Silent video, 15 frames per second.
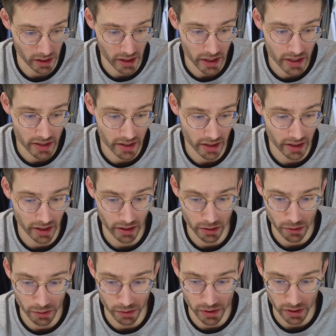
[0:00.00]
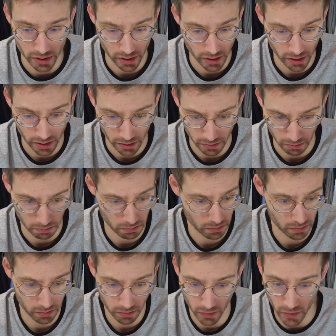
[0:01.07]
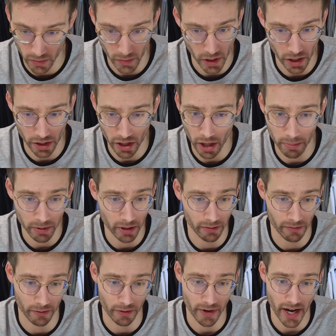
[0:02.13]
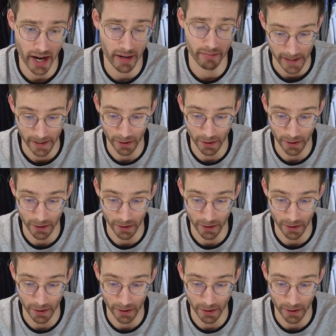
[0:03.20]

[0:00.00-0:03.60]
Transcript: easily lose a couple of grams.